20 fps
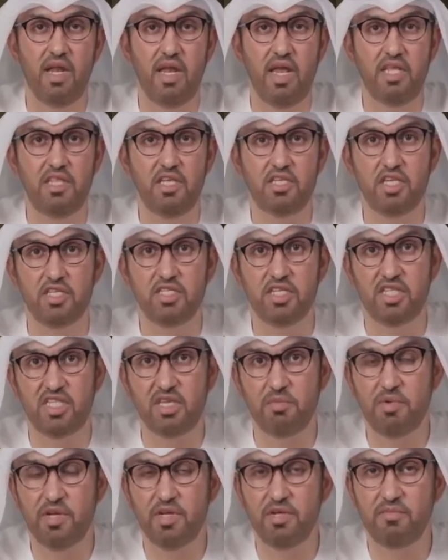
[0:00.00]
Ladies and
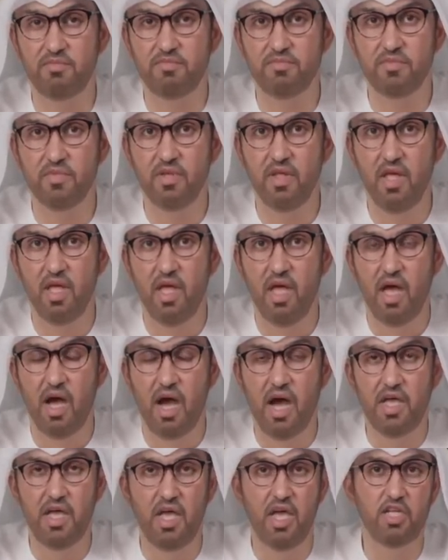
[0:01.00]
gentlemen,
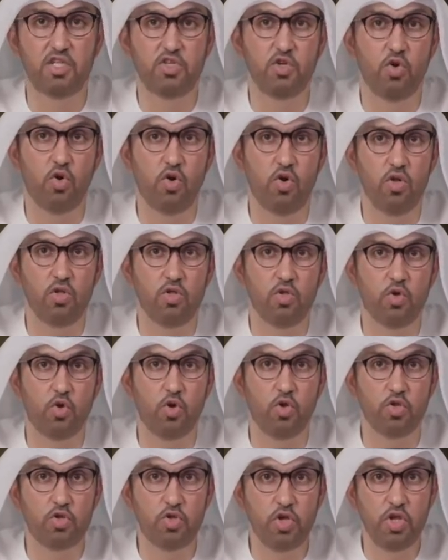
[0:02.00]
I urge you all
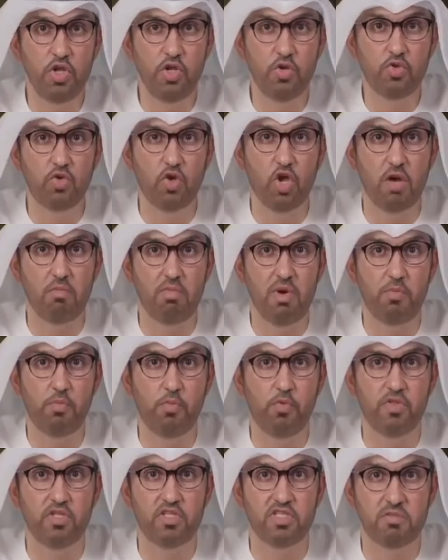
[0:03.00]
to continue to come
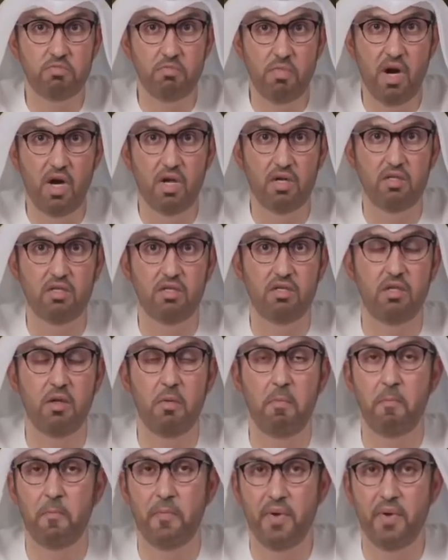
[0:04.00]
up with smart,